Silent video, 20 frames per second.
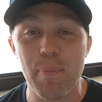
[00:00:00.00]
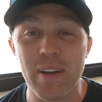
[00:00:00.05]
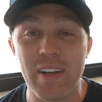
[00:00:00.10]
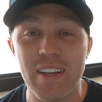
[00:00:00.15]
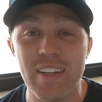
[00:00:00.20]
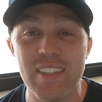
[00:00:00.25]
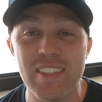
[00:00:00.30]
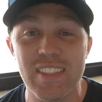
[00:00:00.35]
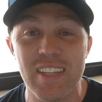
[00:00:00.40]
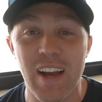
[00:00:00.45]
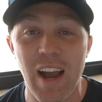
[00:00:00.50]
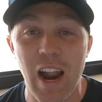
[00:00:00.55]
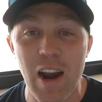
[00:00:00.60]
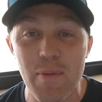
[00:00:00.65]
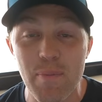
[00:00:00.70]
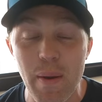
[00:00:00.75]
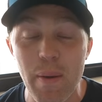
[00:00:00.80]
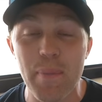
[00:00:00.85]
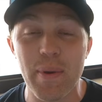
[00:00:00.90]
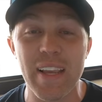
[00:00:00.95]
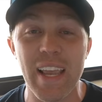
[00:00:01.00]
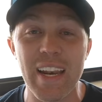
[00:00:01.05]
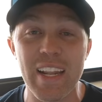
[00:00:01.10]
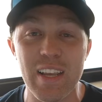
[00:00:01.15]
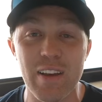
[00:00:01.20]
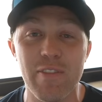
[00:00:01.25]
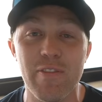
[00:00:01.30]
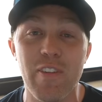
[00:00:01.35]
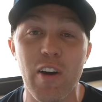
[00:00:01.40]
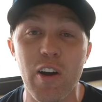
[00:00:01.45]
because I remember
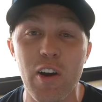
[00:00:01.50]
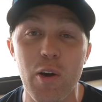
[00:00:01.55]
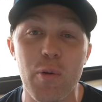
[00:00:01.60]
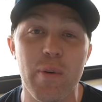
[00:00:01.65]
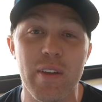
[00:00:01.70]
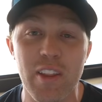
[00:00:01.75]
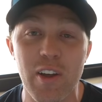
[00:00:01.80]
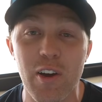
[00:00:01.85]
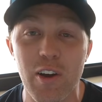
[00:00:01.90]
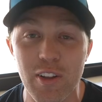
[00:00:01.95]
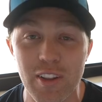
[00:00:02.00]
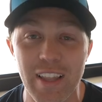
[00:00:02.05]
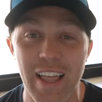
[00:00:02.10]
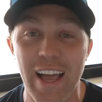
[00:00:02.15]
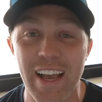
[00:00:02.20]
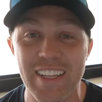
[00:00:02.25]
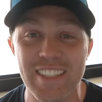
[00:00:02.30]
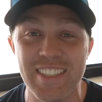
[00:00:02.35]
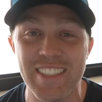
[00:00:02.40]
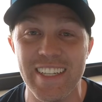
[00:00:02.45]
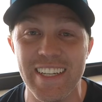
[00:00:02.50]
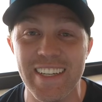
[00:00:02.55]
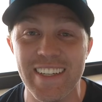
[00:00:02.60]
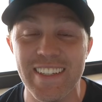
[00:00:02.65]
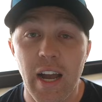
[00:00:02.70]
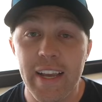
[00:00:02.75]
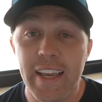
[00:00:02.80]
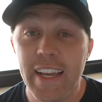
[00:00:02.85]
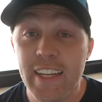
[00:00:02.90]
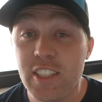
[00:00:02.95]
getting a photo with her last year.
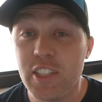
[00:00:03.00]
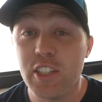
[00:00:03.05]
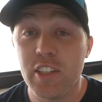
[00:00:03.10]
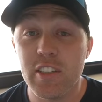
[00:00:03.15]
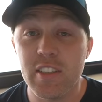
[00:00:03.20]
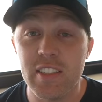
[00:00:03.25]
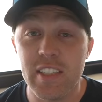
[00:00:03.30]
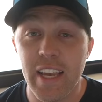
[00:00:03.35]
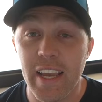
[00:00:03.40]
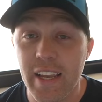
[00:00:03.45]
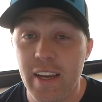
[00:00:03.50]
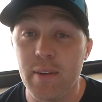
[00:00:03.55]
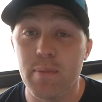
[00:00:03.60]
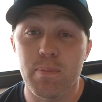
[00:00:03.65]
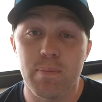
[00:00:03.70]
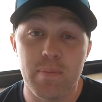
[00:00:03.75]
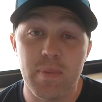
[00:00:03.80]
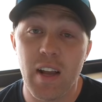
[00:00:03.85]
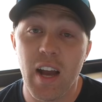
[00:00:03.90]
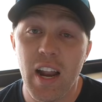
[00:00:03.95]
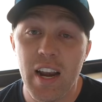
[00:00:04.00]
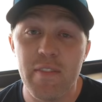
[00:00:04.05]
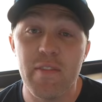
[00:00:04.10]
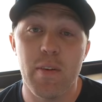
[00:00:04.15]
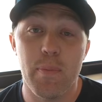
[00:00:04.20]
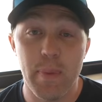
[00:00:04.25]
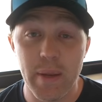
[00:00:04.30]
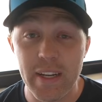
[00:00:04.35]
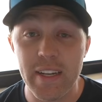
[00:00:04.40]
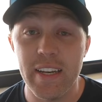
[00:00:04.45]
I guess you could say I'm kind of
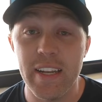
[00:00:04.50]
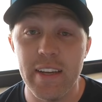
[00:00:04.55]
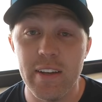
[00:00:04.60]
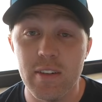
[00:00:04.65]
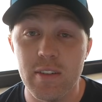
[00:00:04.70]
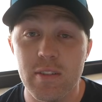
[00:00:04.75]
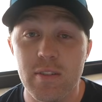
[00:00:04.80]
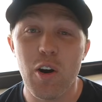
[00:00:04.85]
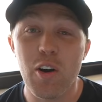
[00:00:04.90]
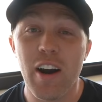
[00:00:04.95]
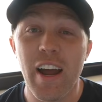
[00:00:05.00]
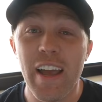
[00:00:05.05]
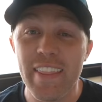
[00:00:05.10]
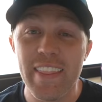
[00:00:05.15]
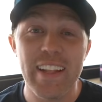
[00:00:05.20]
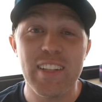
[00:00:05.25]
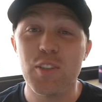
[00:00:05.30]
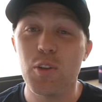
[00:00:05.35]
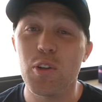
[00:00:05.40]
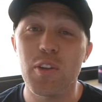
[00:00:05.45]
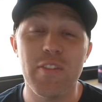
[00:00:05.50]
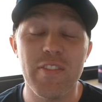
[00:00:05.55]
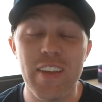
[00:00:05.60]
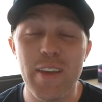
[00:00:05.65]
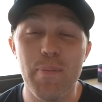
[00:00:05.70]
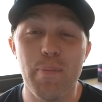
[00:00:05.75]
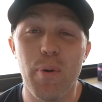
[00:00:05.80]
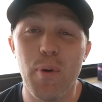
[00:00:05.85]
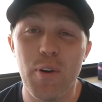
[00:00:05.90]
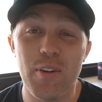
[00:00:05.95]
a big deal. All right, that's all of the
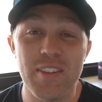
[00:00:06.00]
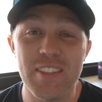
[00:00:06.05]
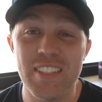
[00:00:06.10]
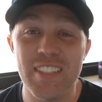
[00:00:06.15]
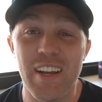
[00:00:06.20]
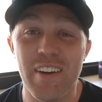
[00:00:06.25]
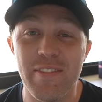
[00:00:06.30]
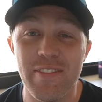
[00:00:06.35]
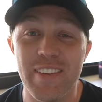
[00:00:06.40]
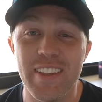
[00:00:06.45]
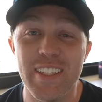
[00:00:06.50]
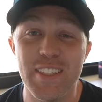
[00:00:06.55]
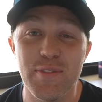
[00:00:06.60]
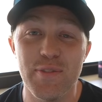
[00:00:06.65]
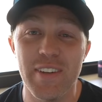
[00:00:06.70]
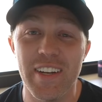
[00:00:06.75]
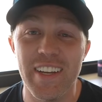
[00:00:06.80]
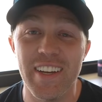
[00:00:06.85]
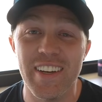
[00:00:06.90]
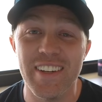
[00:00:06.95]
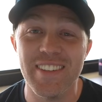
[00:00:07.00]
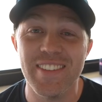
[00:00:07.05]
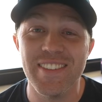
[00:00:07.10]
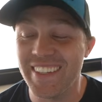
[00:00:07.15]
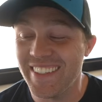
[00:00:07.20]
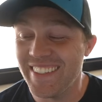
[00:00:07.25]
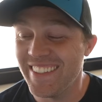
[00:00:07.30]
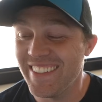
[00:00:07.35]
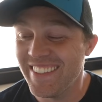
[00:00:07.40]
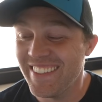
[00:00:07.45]
important stuff for this video.
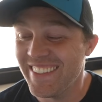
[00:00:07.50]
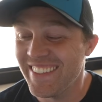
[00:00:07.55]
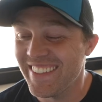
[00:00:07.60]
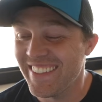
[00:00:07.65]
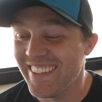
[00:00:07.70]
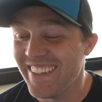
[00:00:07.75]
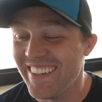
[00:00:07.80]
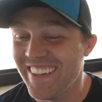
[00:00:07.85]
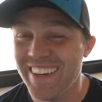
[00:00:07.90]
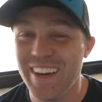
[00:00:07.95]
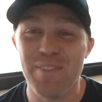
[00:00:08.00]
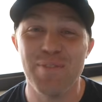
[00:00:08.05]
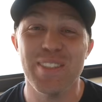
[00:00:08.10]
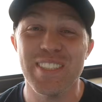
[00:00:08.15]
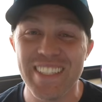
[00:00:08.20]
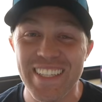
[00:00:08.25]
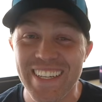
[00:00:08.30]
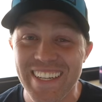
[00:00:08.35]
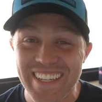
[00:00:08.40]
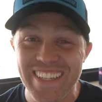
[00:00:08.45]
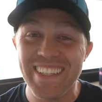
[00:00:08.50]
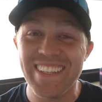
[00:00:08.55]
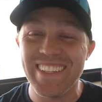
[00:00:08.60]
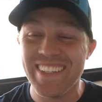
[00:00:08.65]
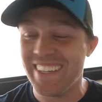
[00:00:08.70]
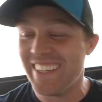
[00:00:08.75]
I'm just kidding.